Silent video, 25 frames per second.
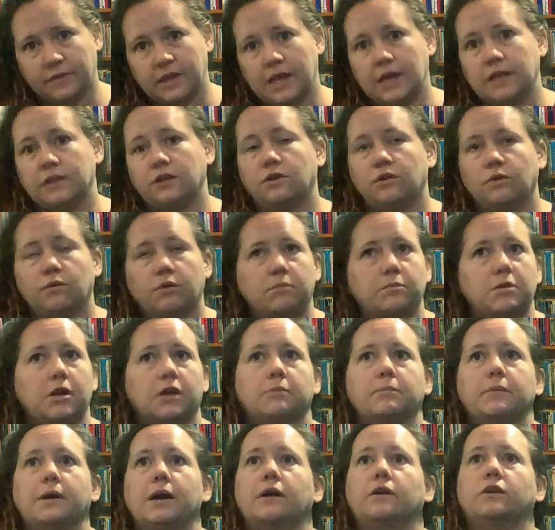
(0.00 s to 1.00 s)
And you know what I'm talking
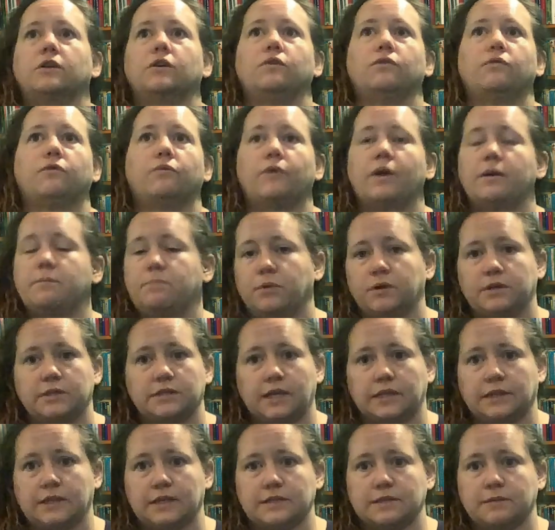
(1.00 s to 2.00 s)
about. You've read books
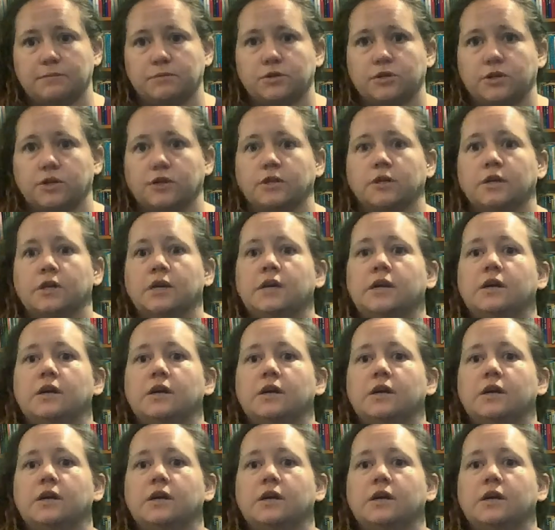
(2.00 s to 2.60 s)
like this, I'm sure,